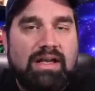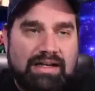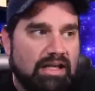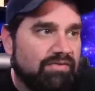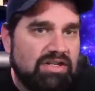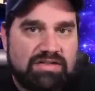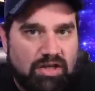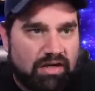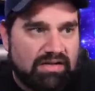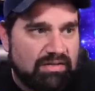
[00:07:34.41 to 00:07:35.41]
I'd love to just
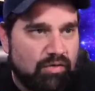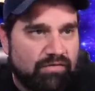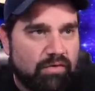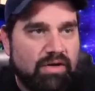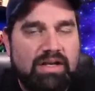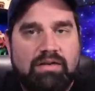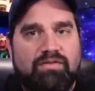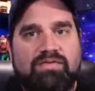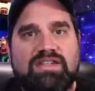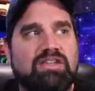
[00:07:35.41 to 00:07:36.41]
talk to someone for
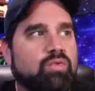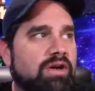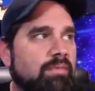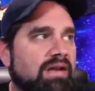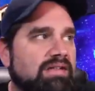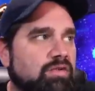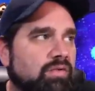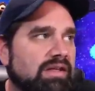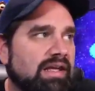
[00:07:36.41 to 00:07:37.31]
15, 20 minutes to really